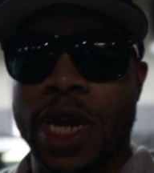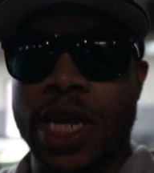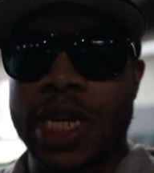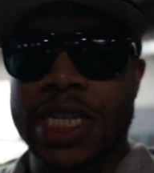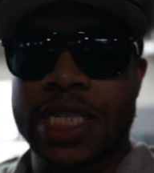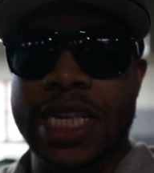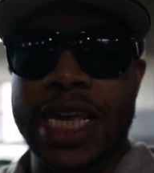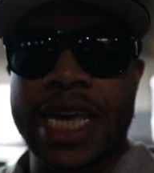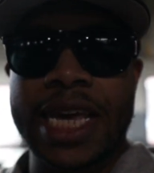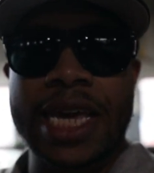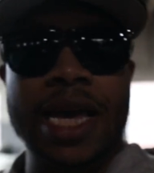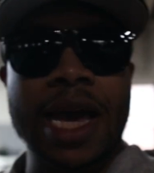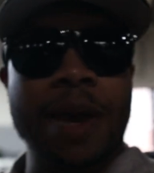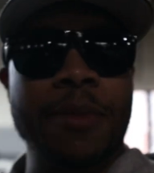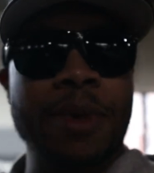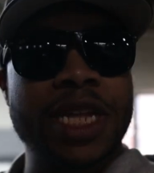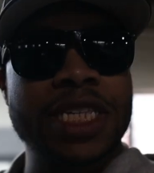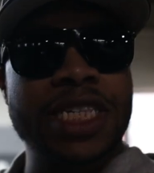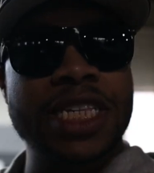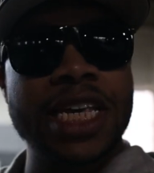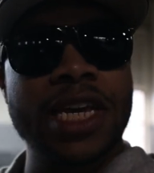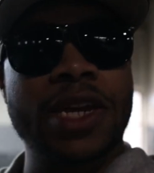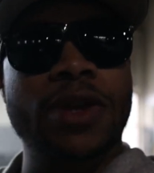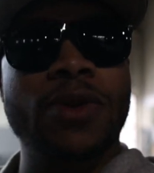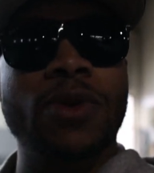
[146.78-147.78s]
I'm gonna
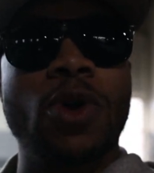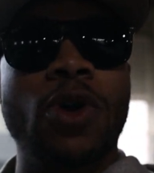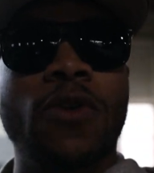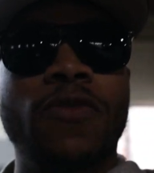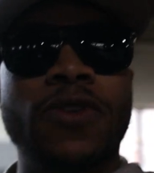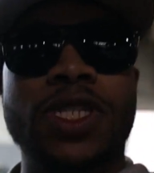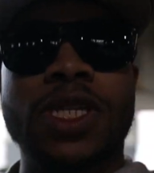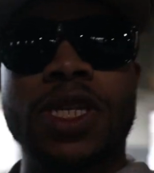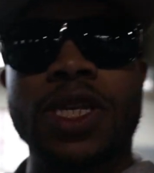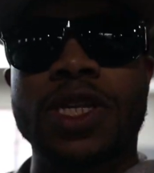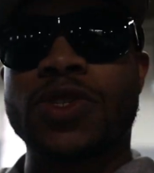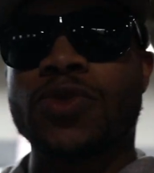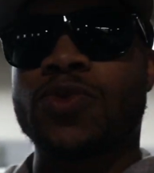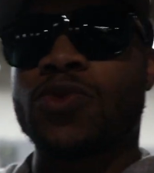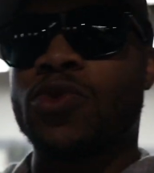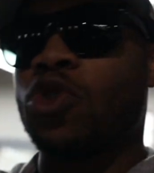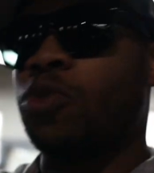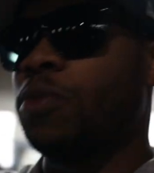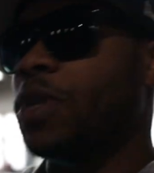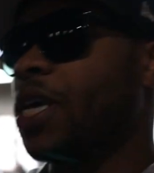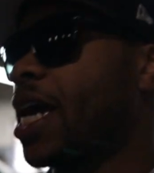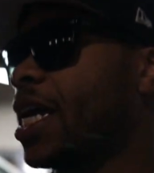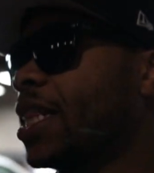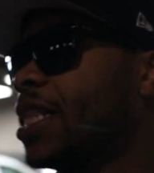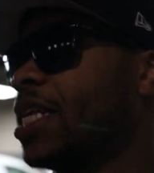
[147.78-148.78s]
take her over to this
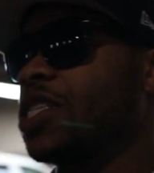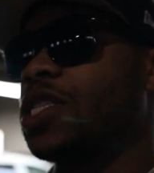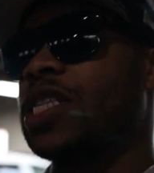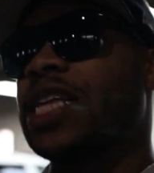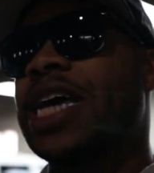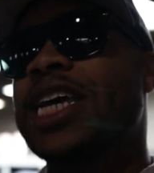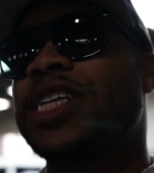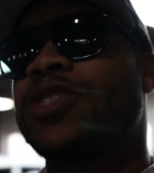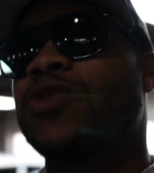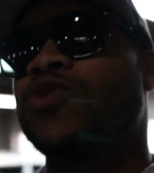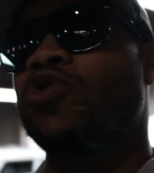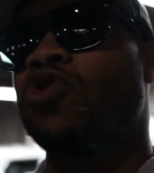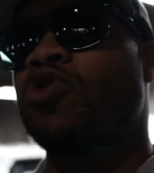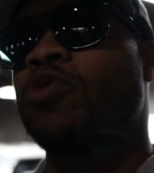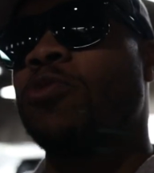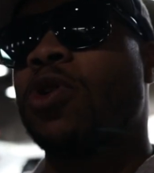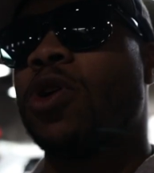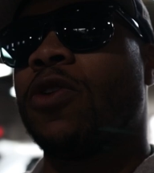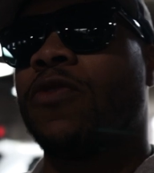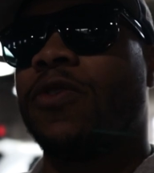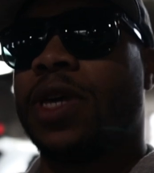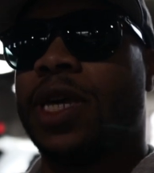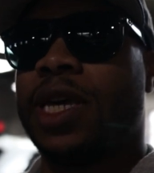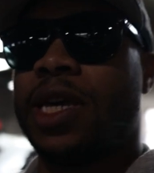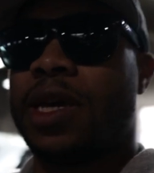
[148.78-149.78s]
room. They got this nice room
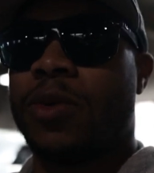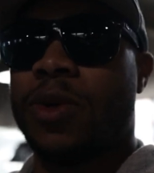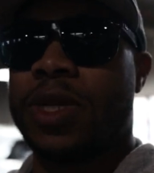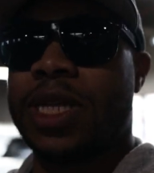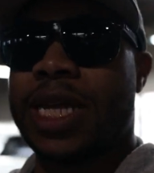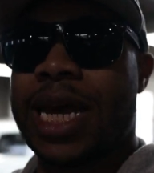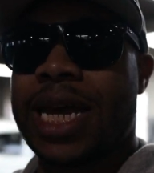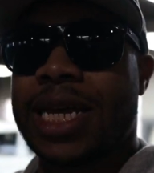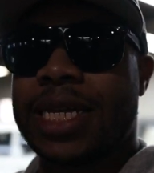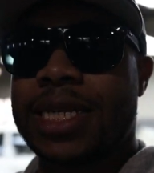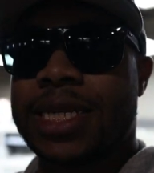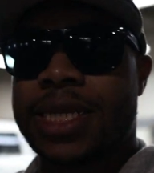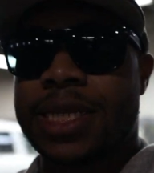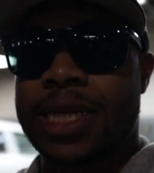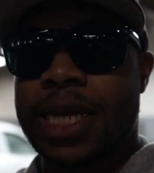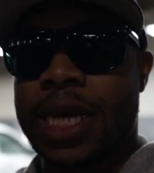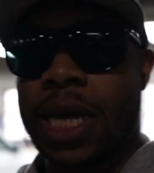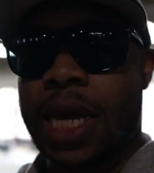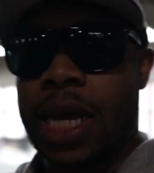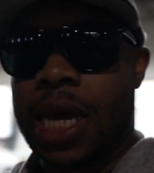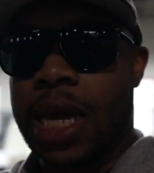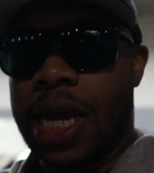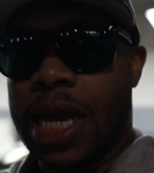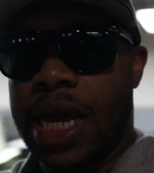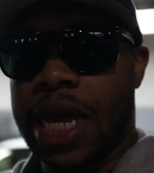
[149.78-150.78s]
over here with nice
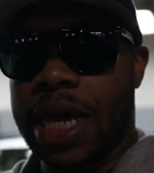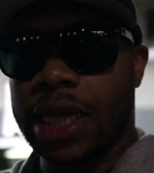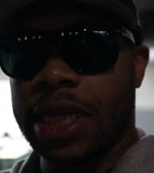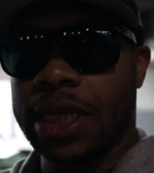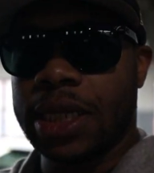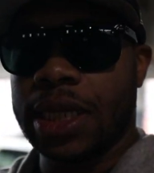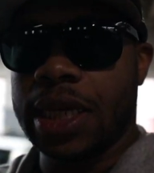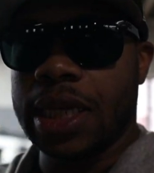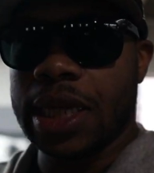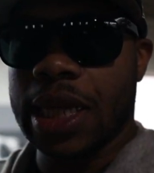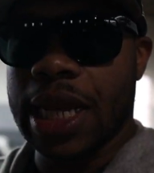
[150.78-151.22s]
LED